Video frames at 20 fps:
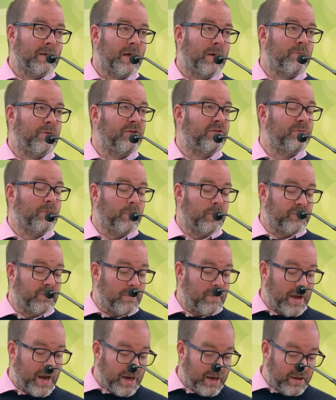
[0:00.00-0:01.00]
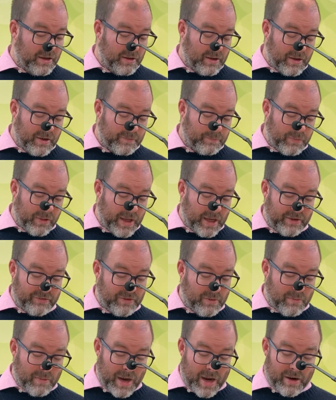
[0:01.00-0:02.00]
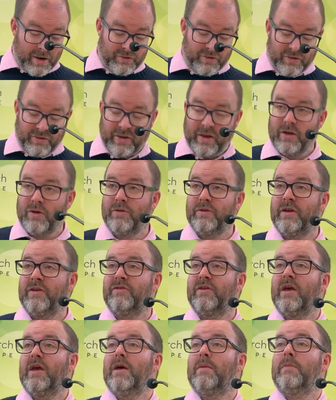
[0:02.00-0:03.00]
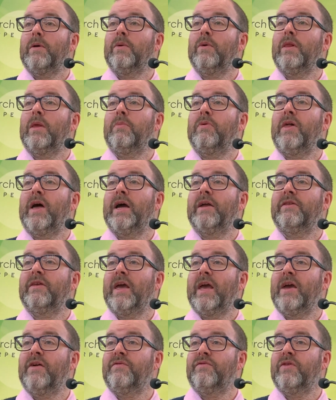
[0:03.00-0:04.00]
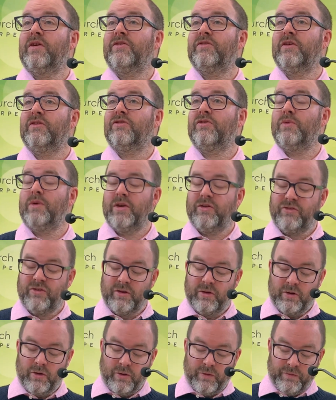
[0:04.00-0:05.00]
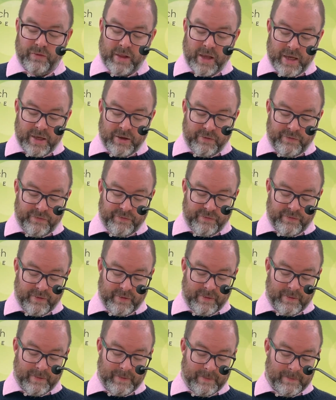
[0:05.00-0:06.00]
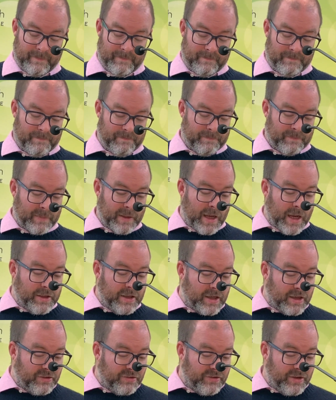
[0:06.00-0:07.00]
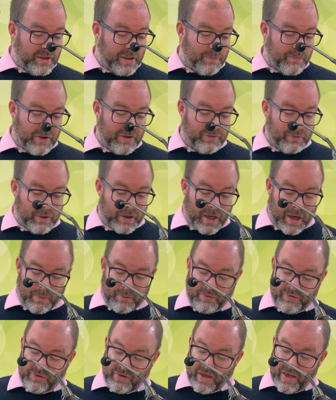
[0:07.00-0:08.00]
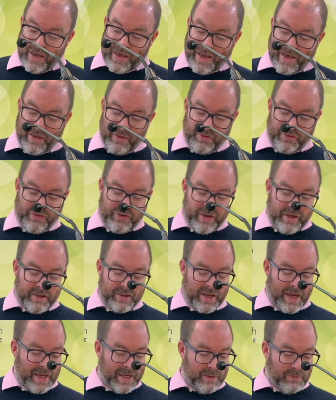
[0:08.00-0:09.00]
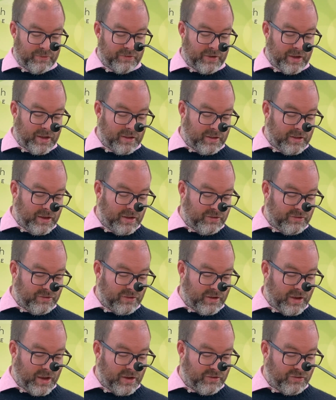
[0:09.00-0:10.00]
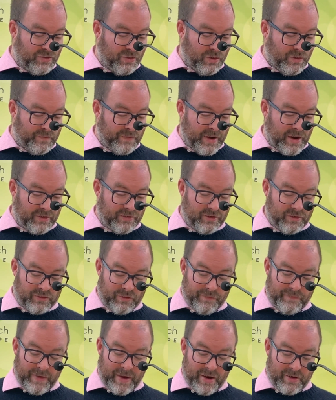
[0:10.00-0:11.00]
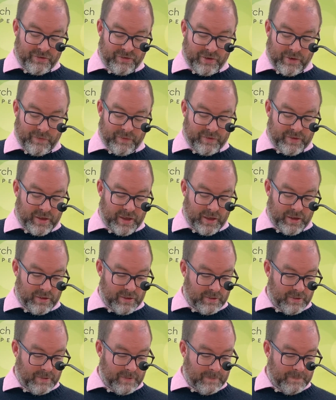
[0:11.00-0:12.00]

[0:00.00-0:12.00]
Principle which applies to marriage and singleness, but will apply to every situation of life. And you can see the principle, it comes three times in these short verses. So verse 17,